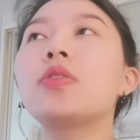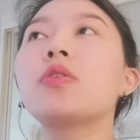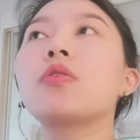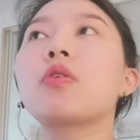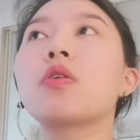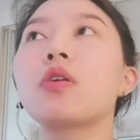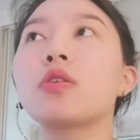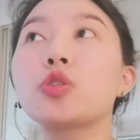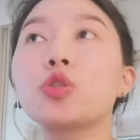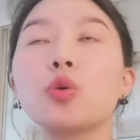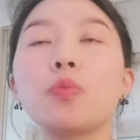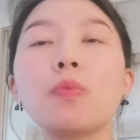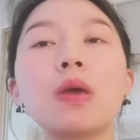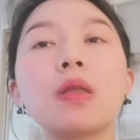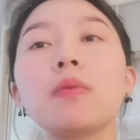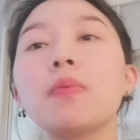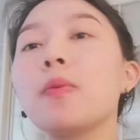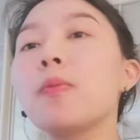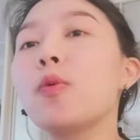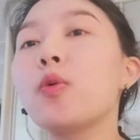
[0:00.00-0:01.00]
there are so
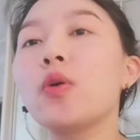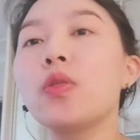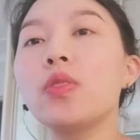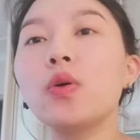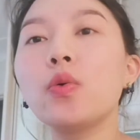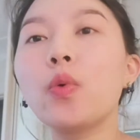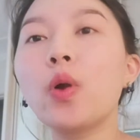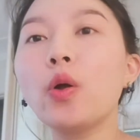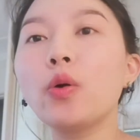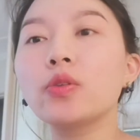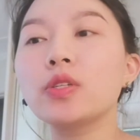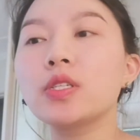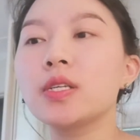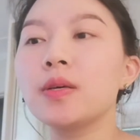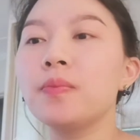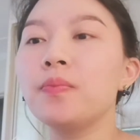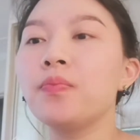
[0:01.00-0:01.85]
many people in the world.